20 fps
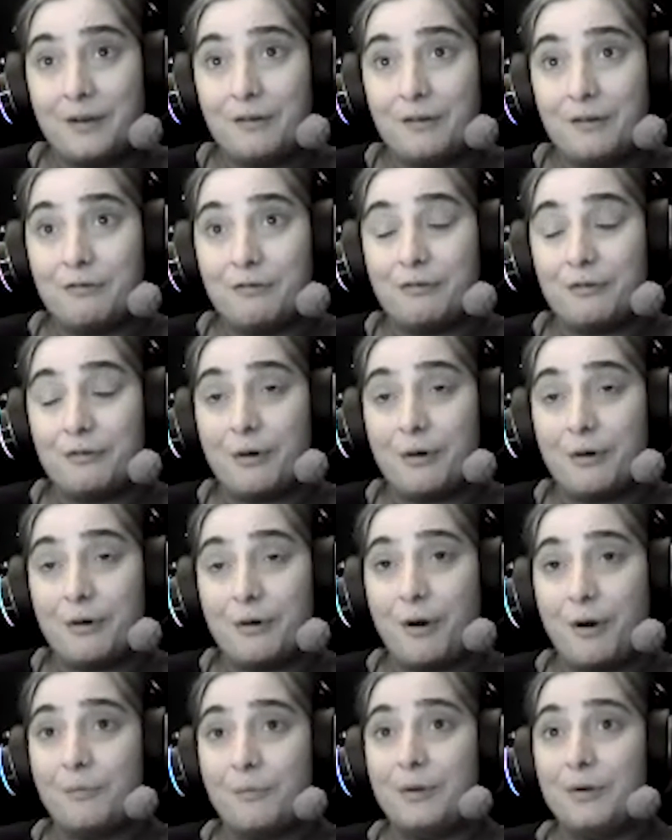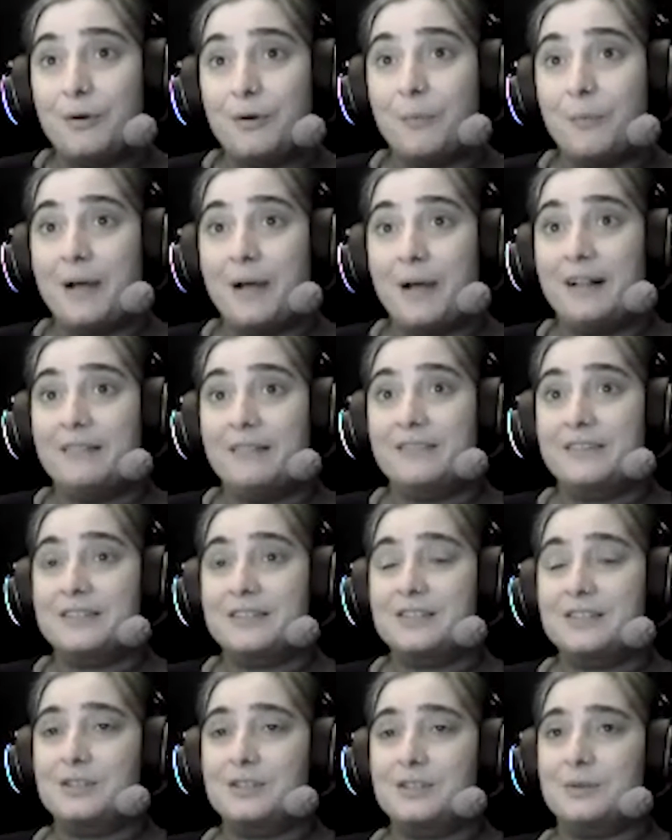from your
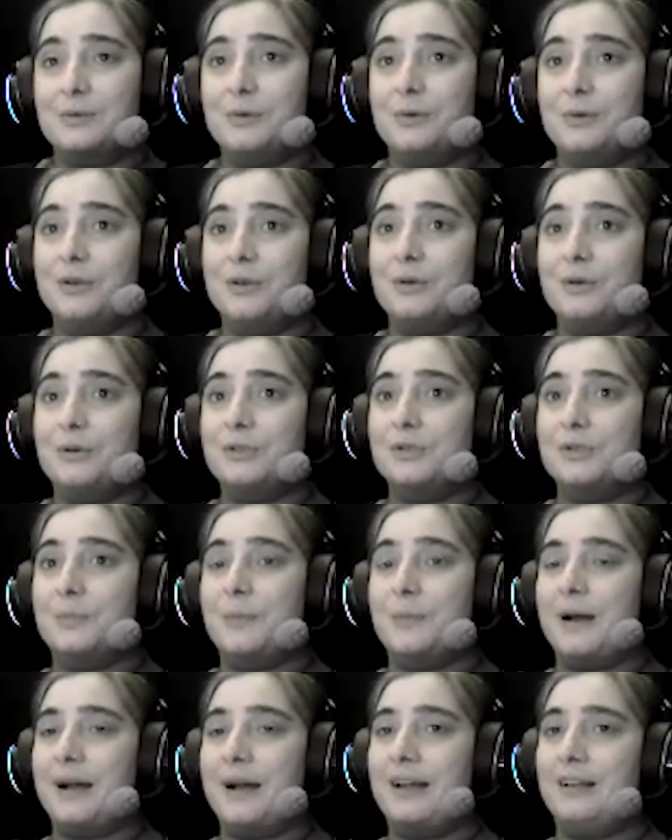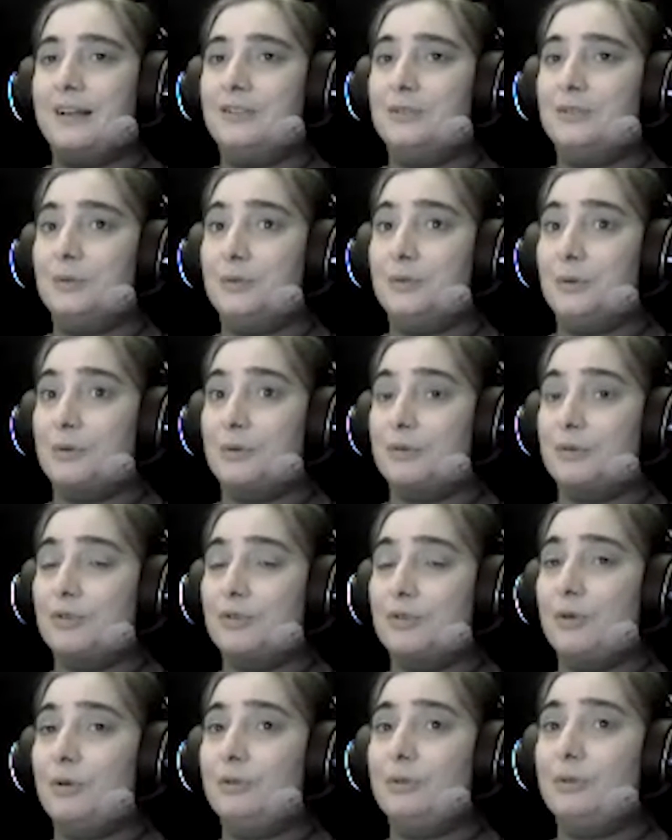pelvis to your spine to your
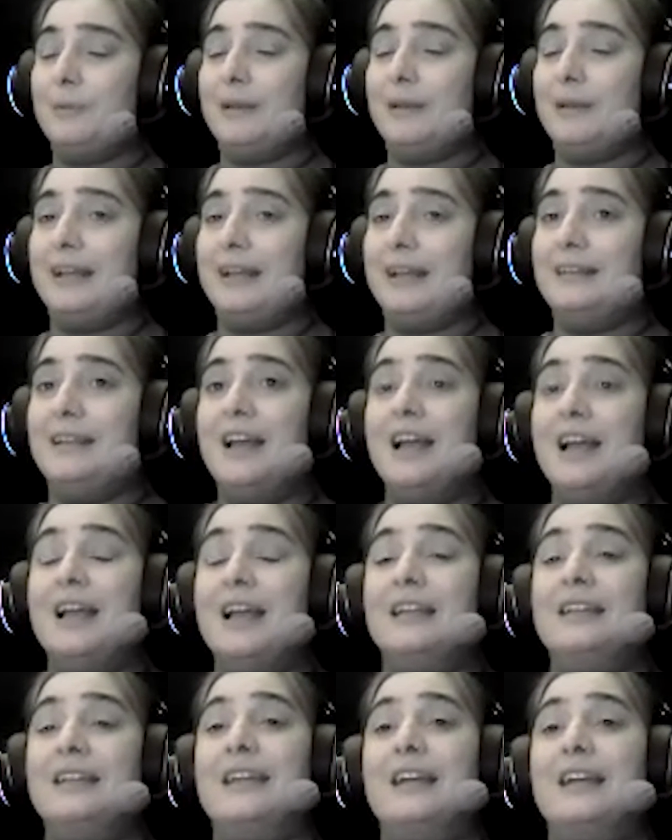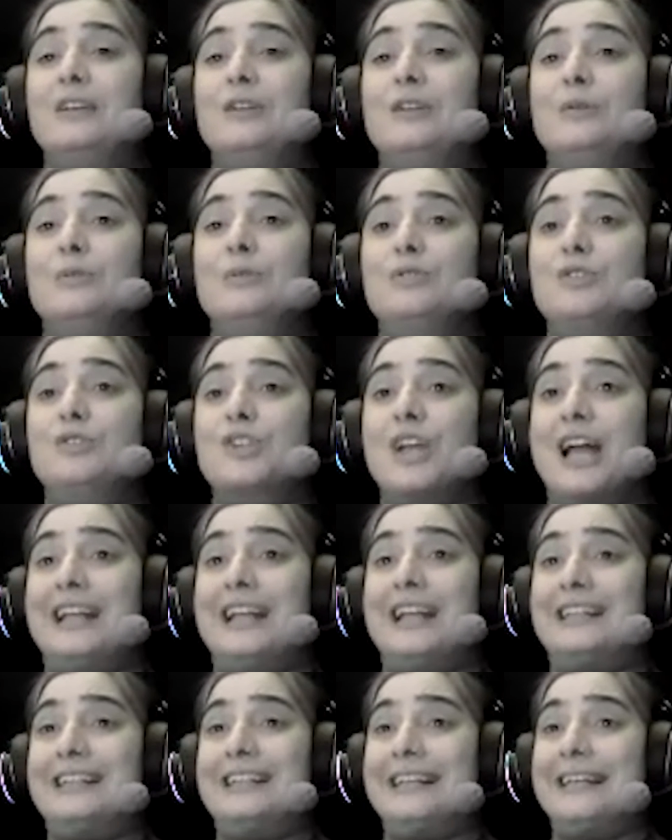shoulder blade, can you
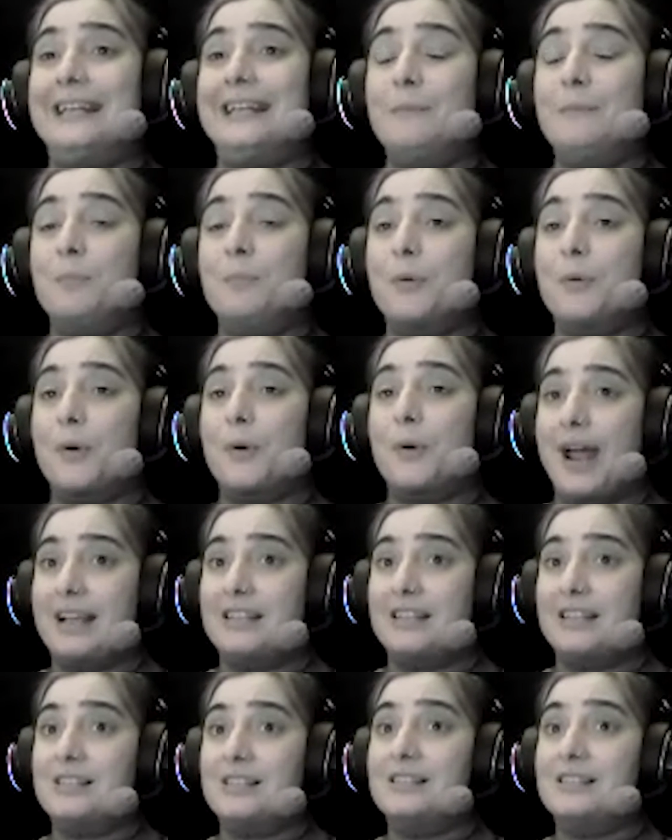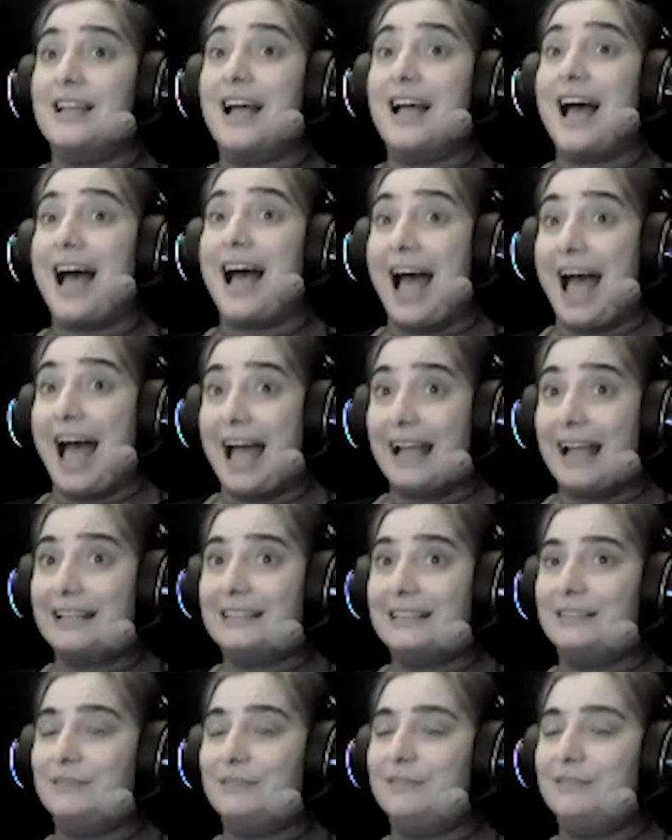gently press,
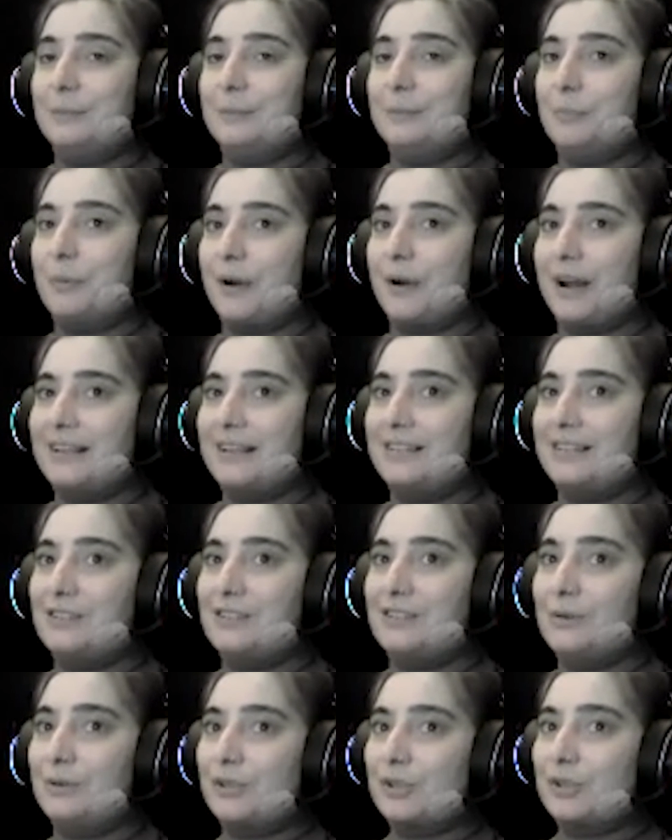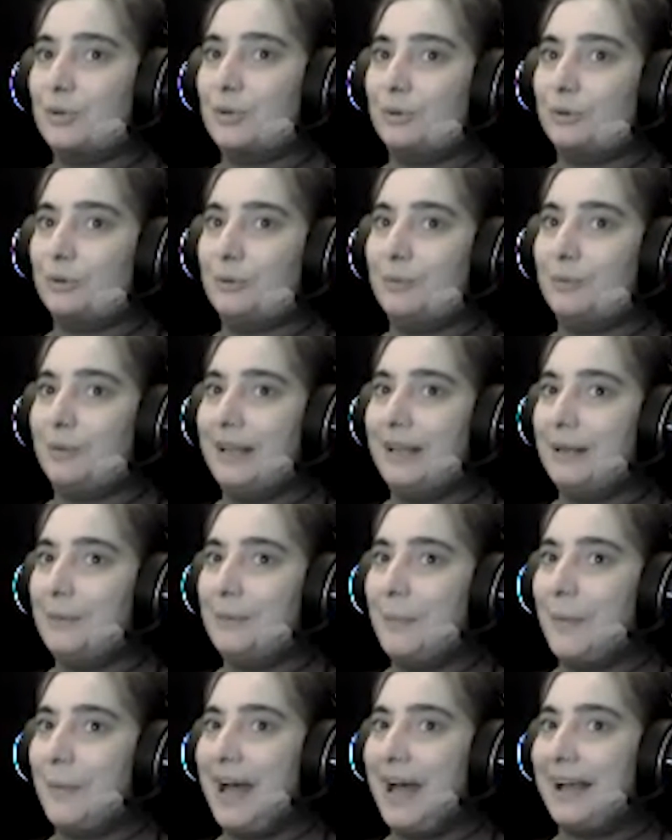actively press your shoulder blade
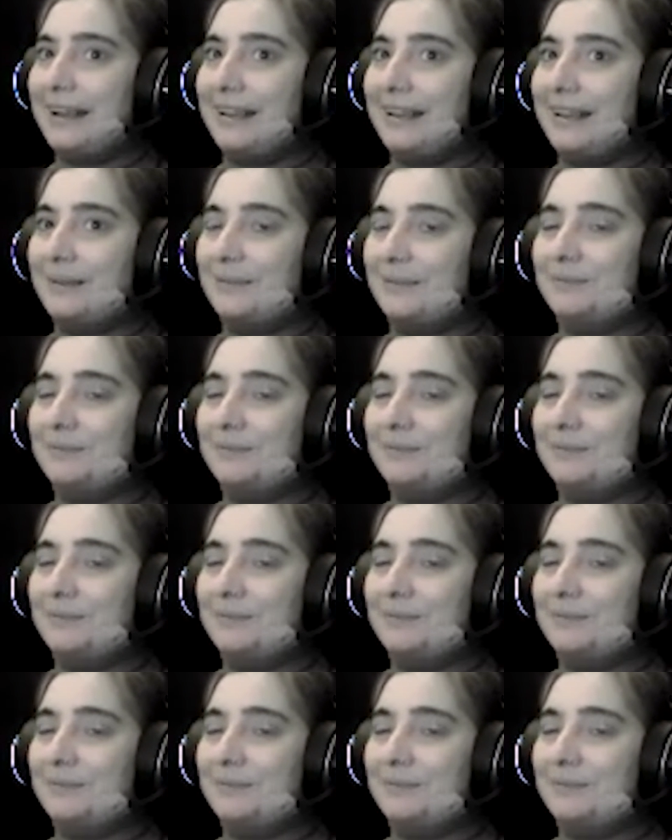back?